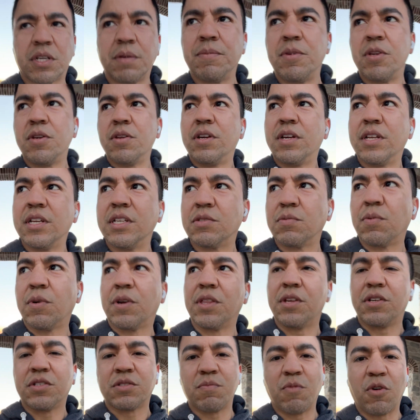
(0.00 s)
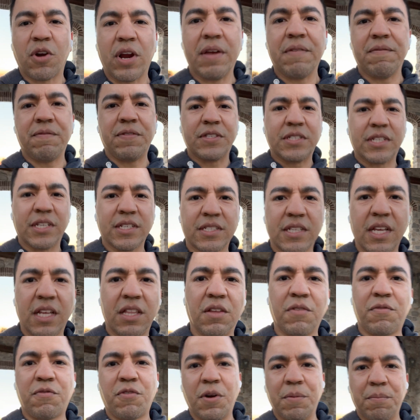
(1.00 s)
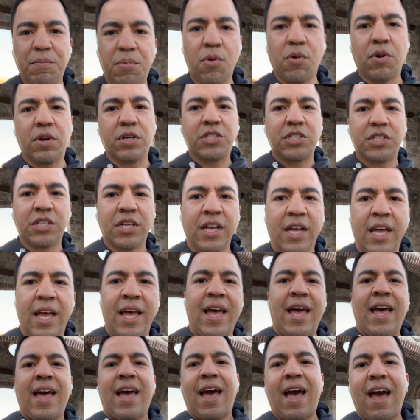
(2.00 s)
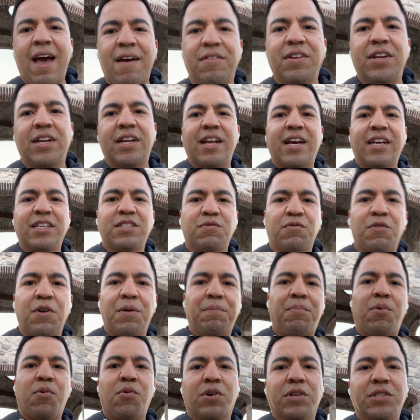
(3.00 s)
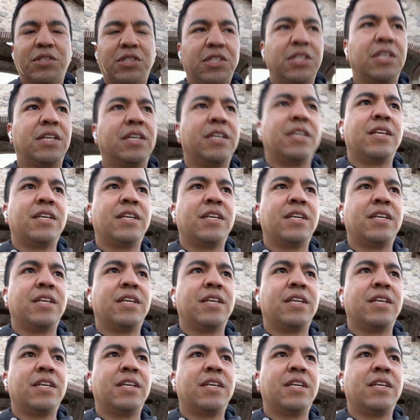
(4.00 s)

communities where there's more emphasis on the front porch, having a nice front porch.